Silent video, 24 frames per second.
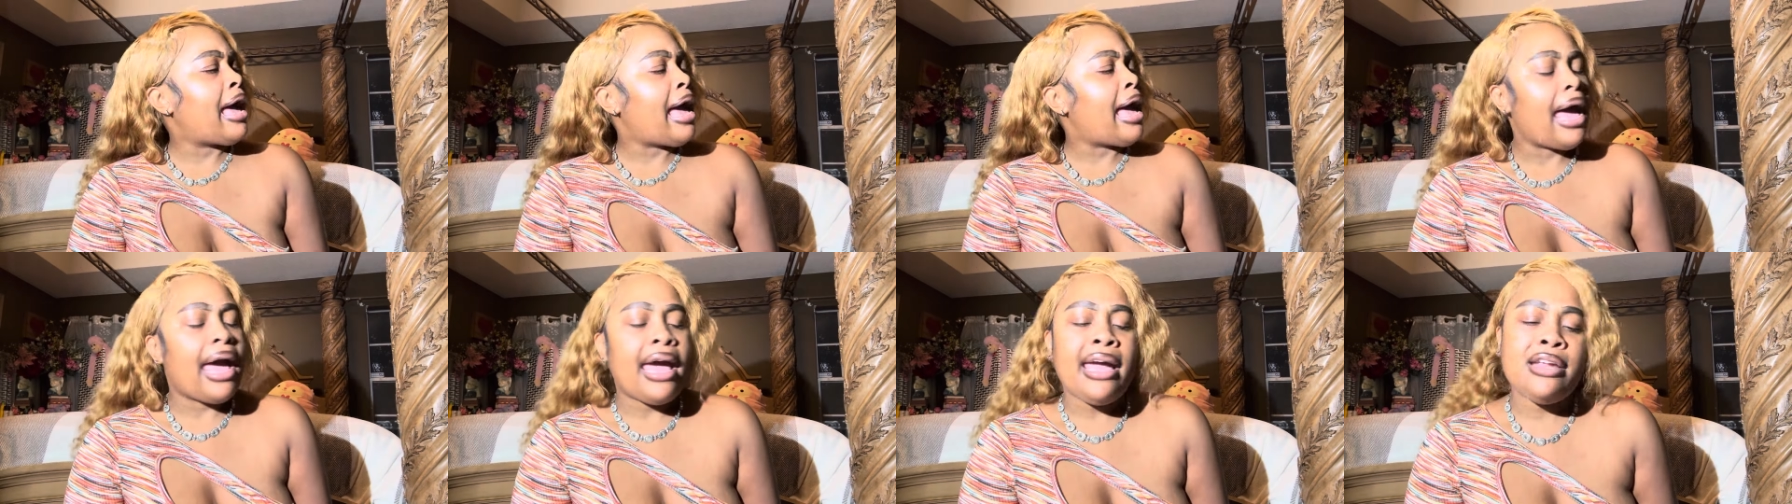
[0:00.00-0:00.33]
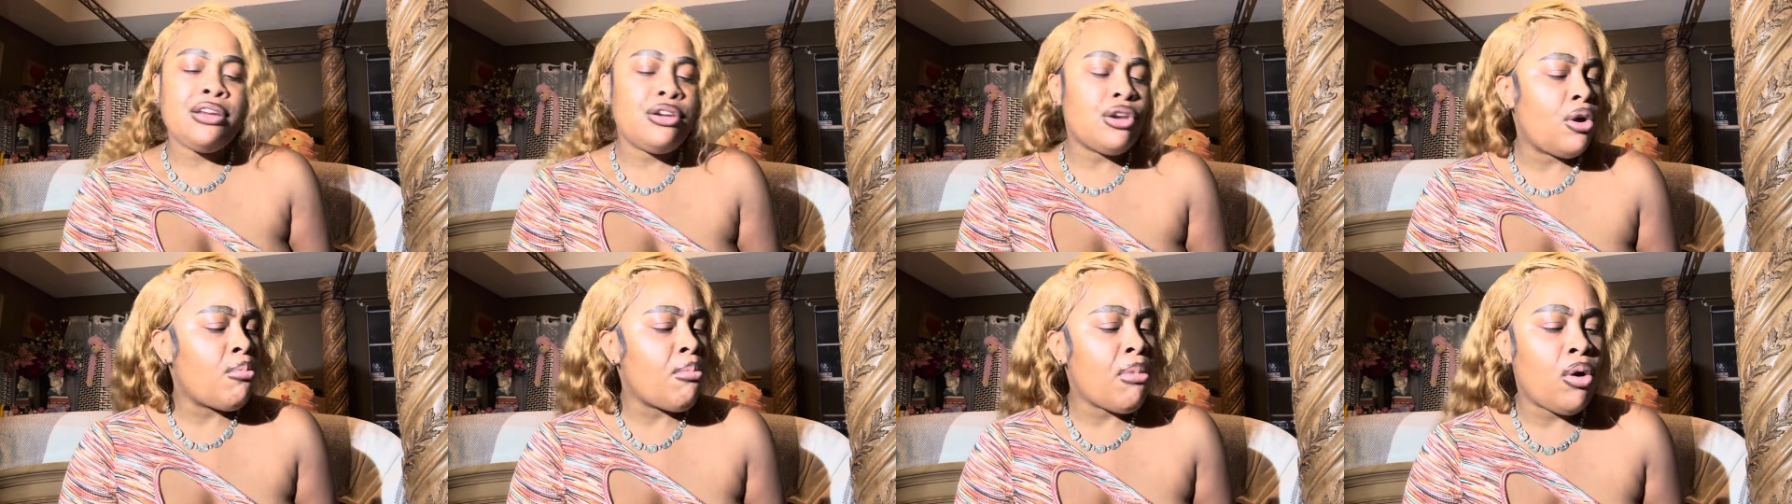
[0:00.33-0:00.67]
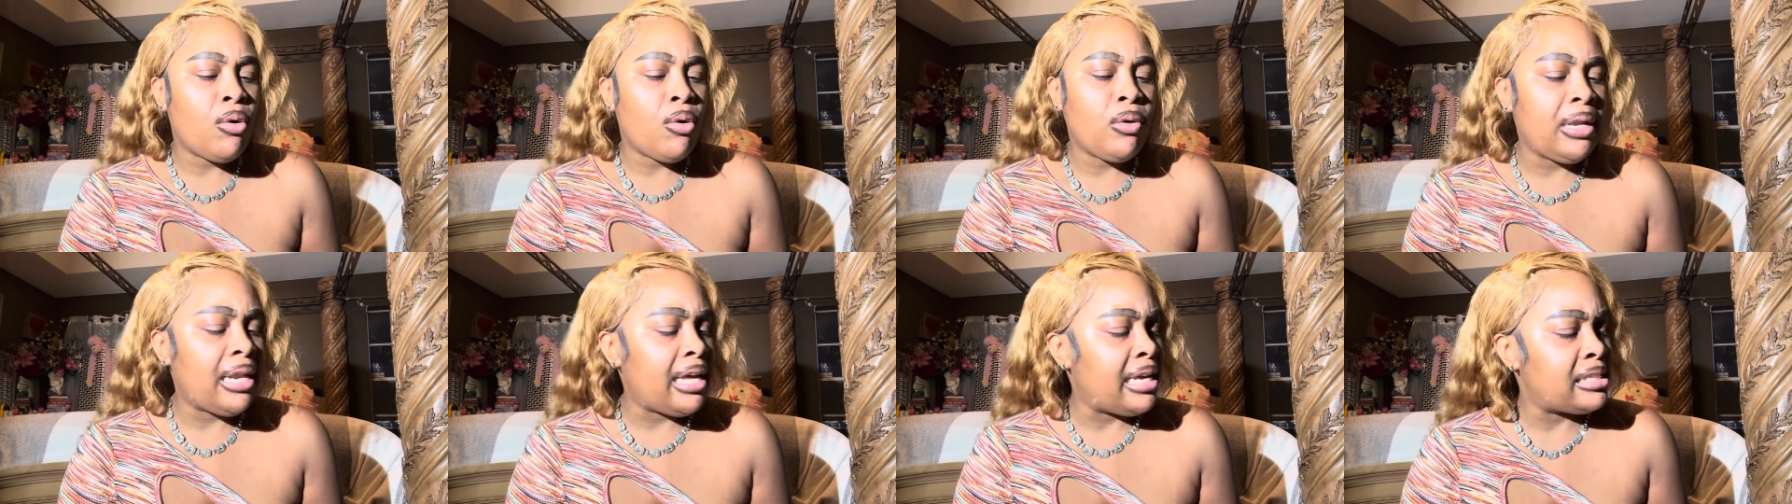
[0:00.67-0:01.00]
Ain't no more
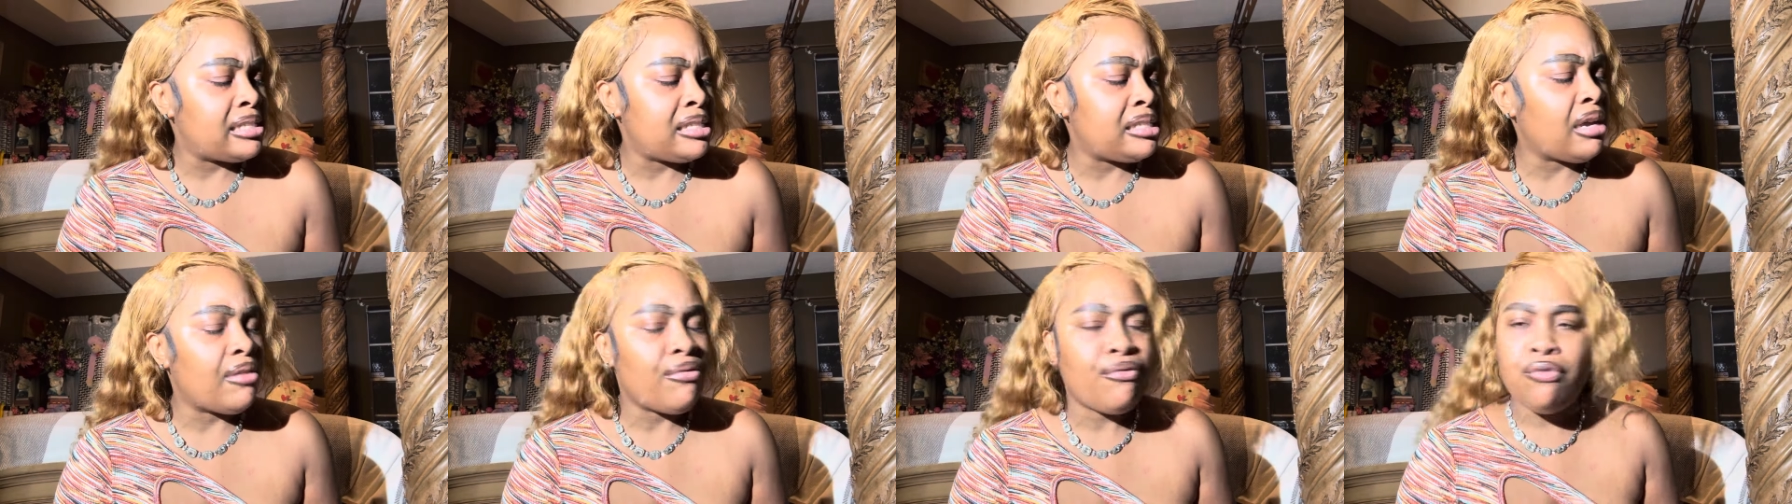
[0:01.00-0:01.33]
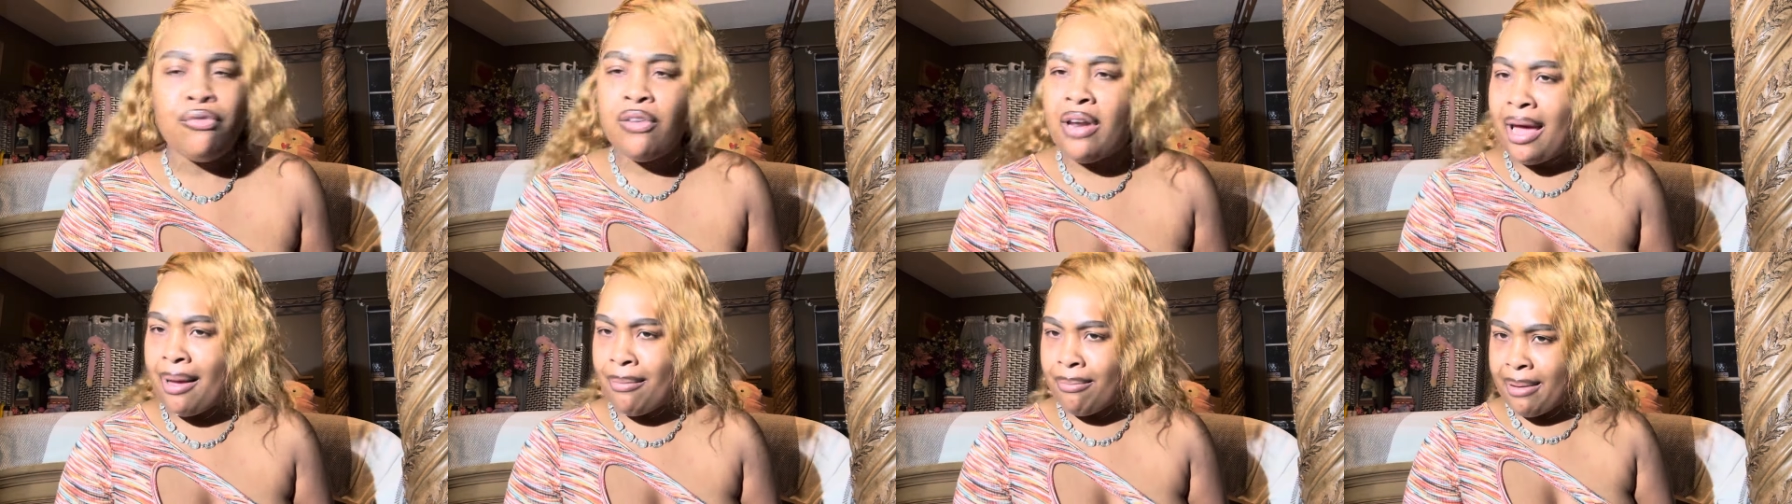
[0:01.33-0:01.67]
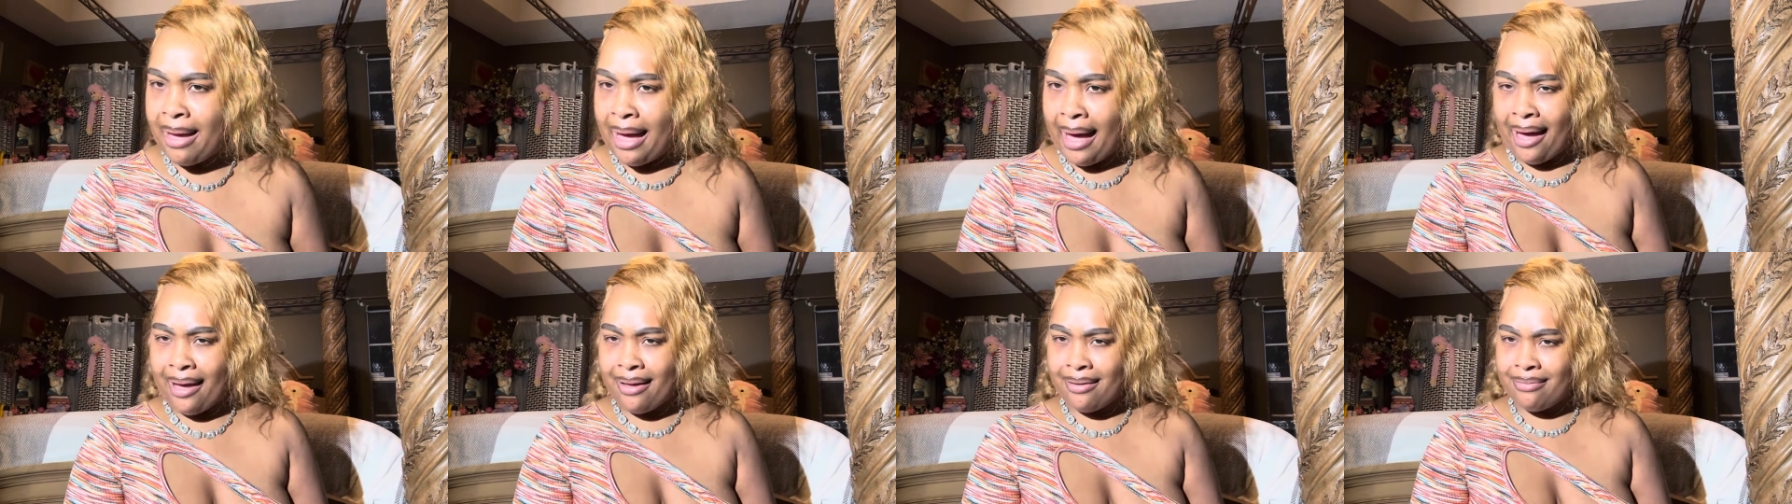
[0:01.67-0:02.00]
letting stuff fly
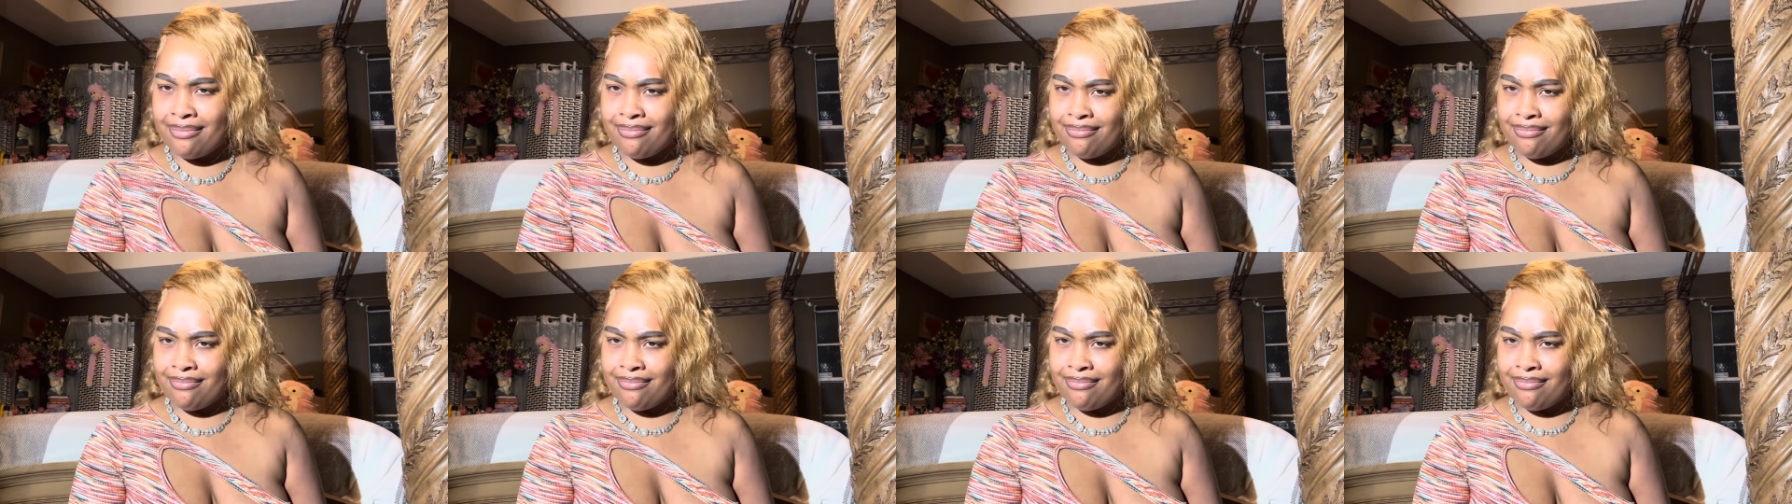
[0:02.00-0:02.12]
by.